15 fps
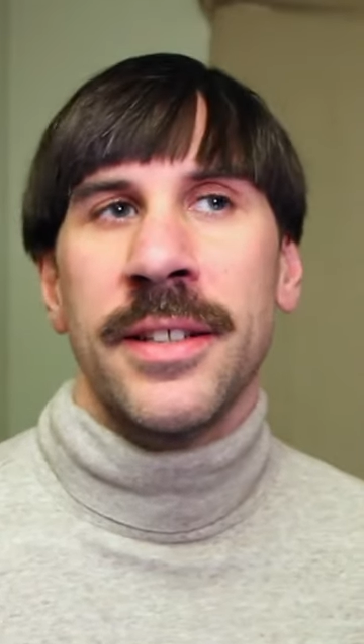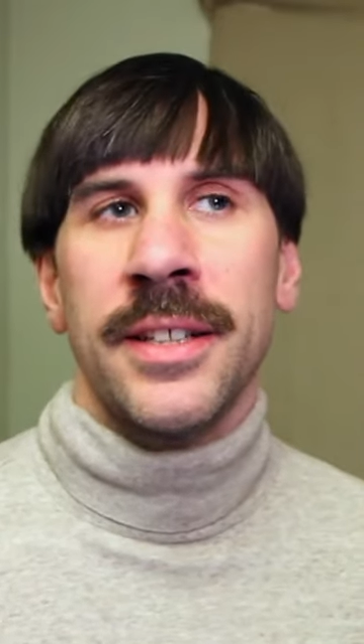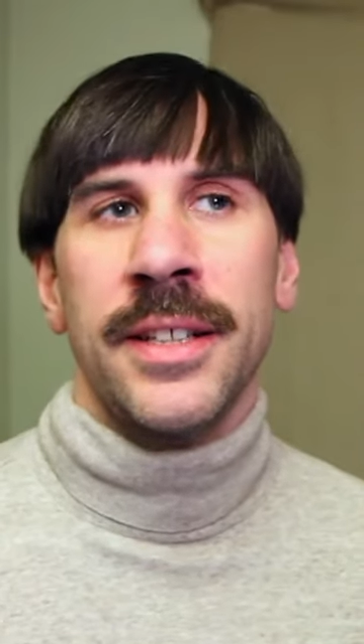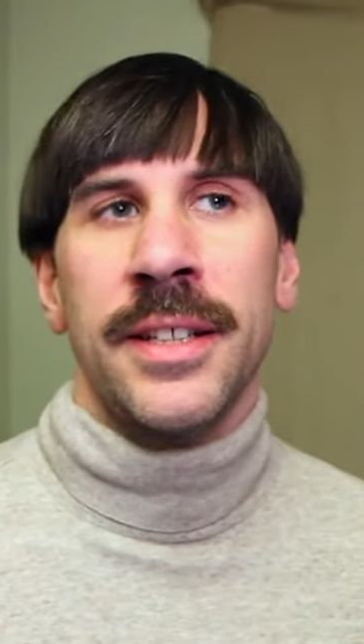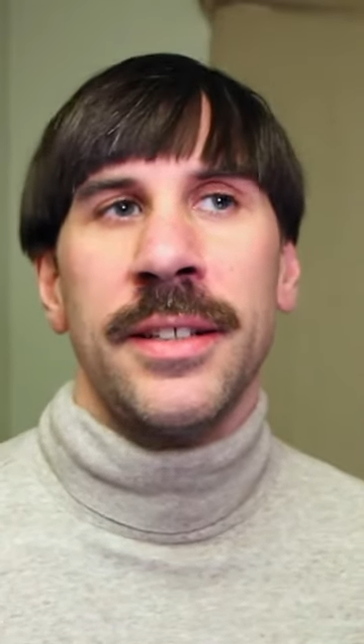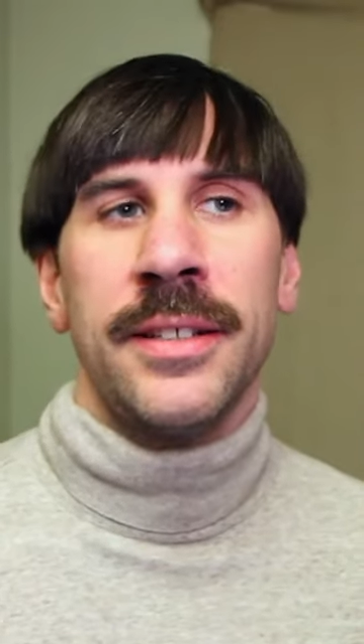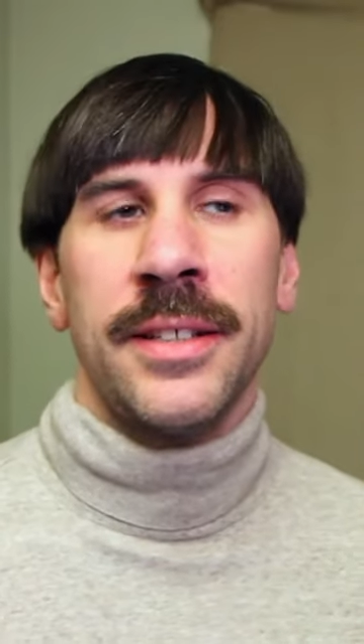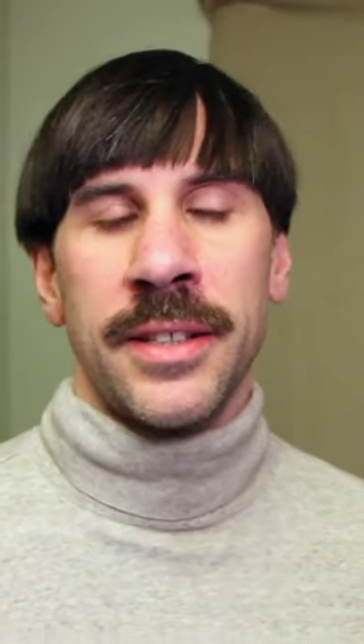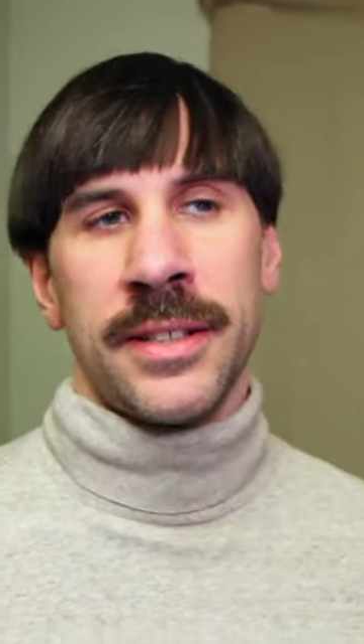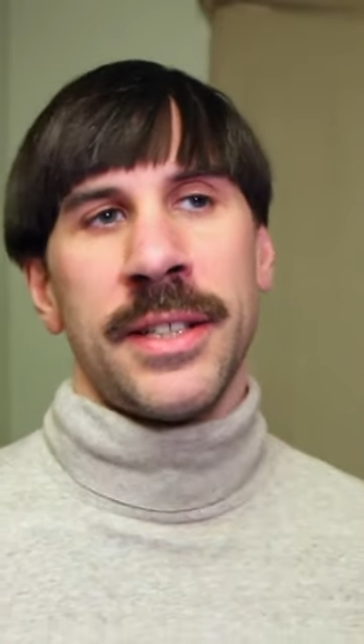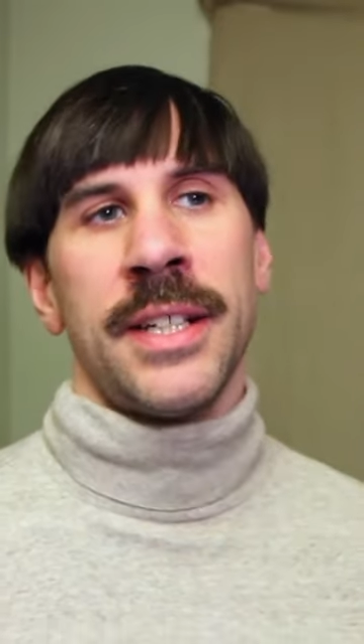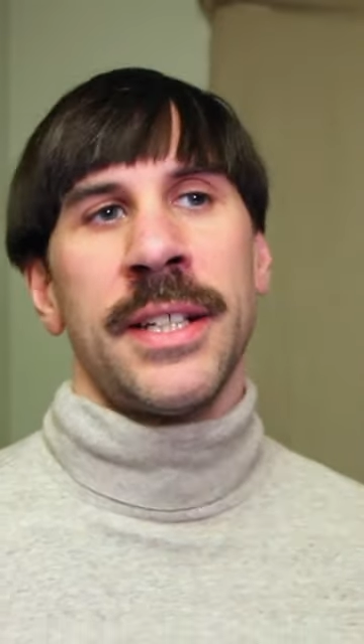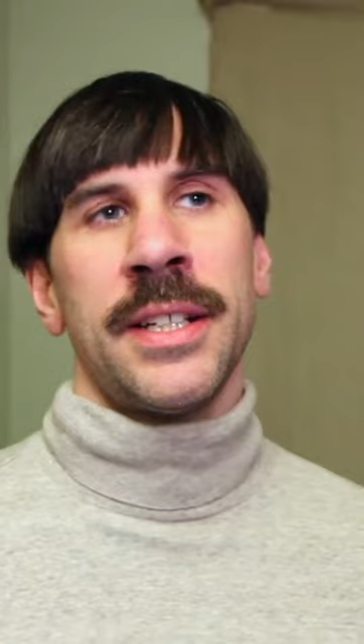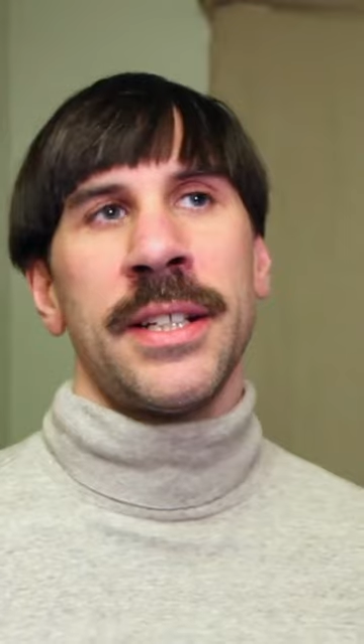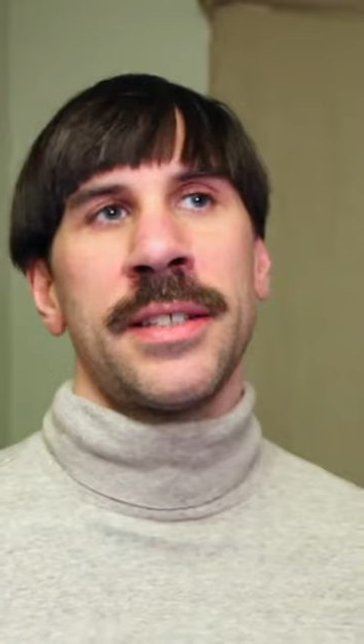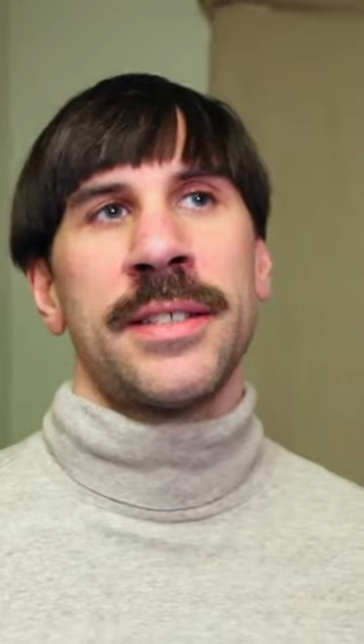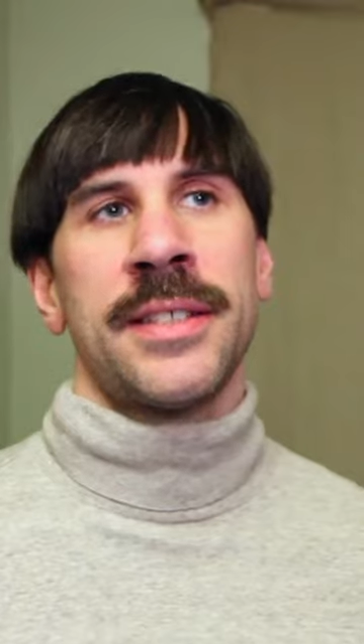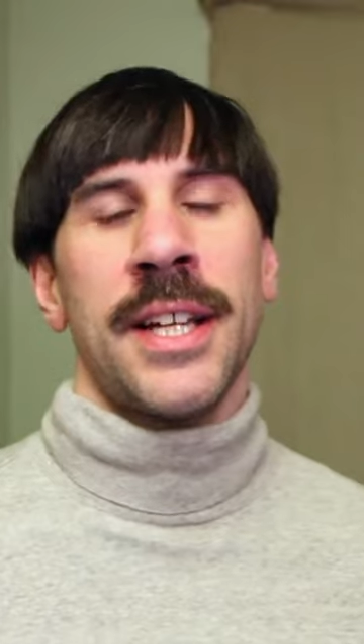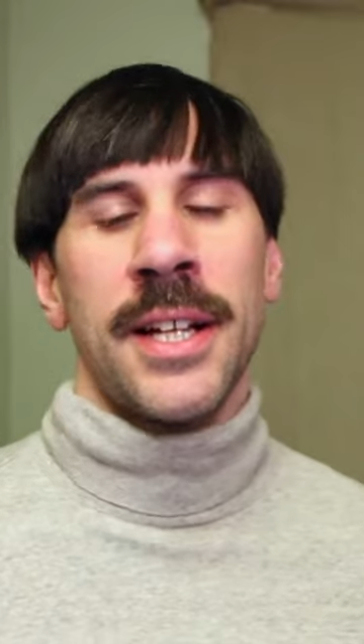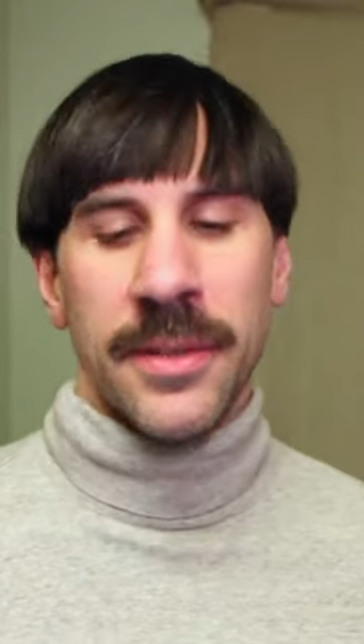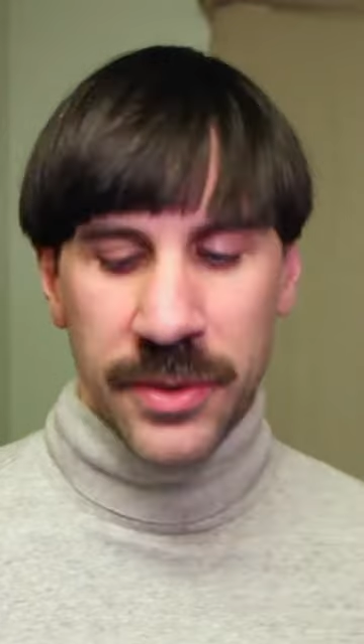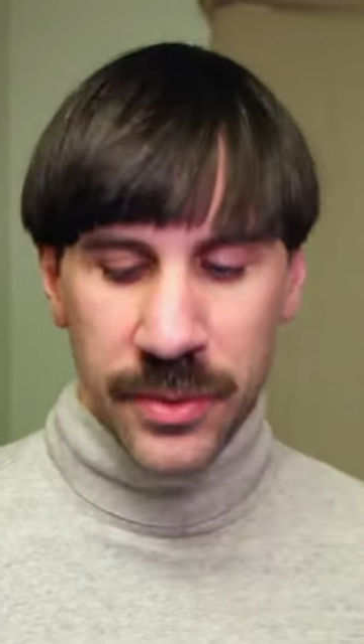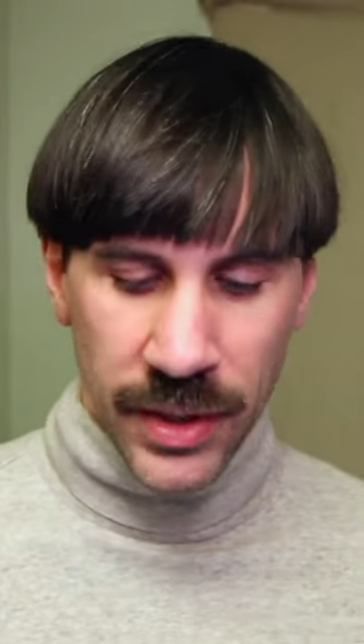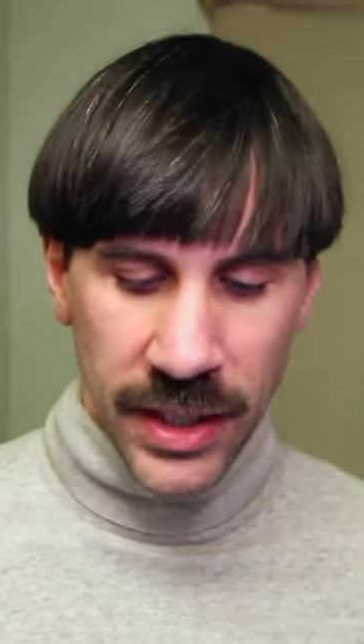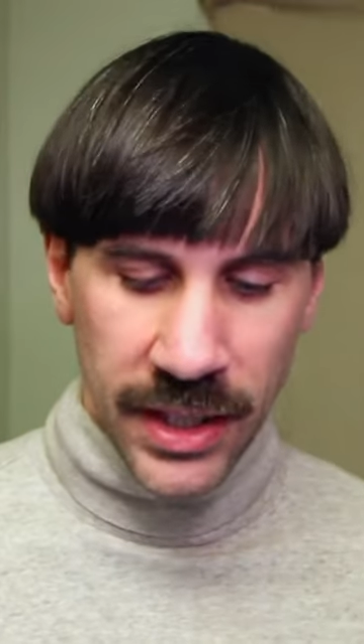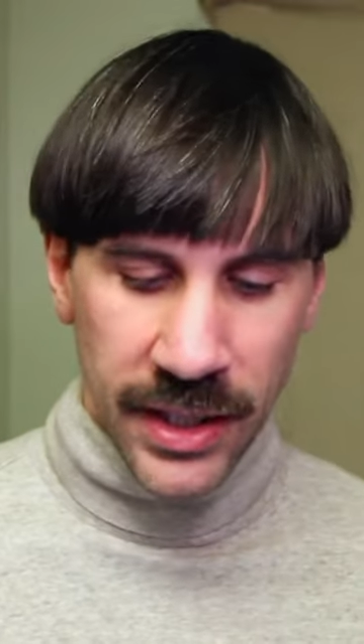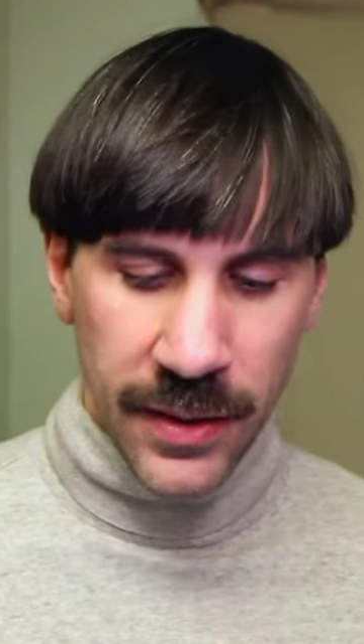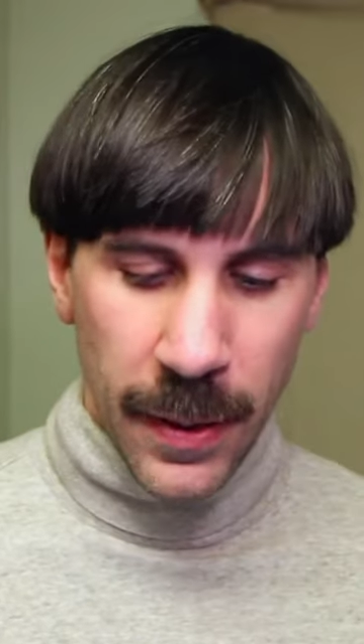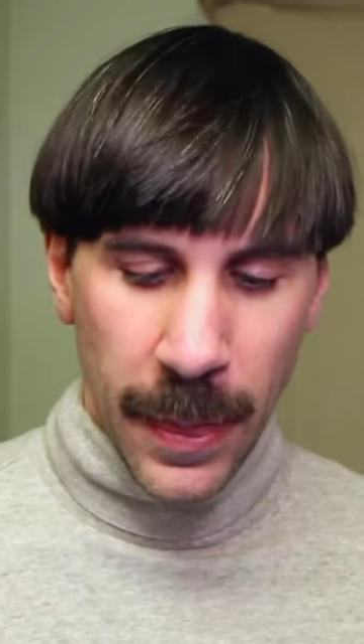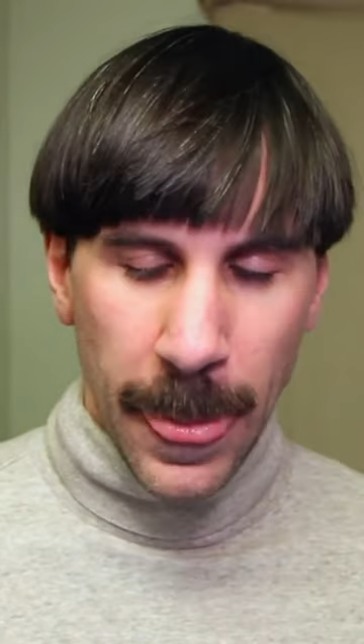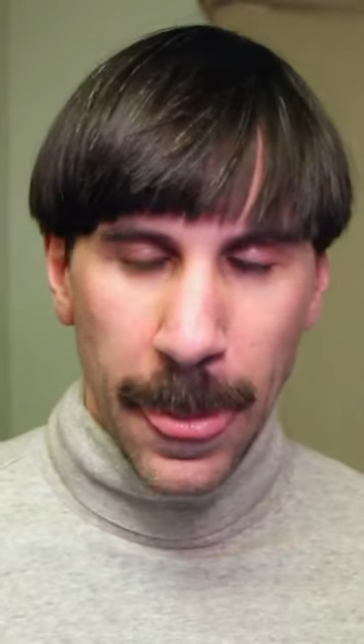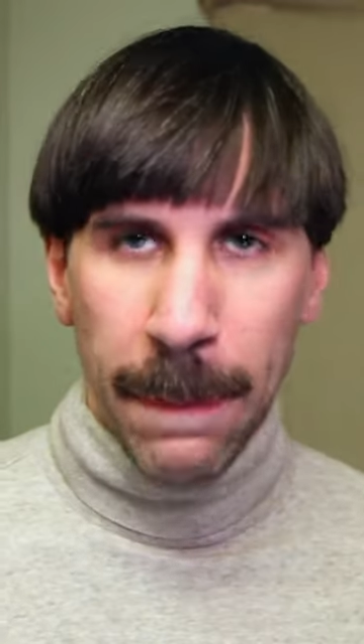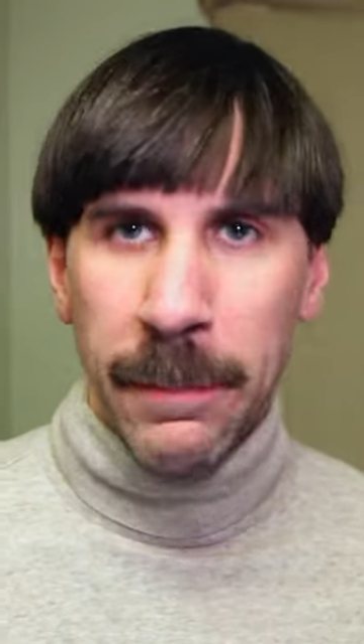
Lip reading: And it sounds really,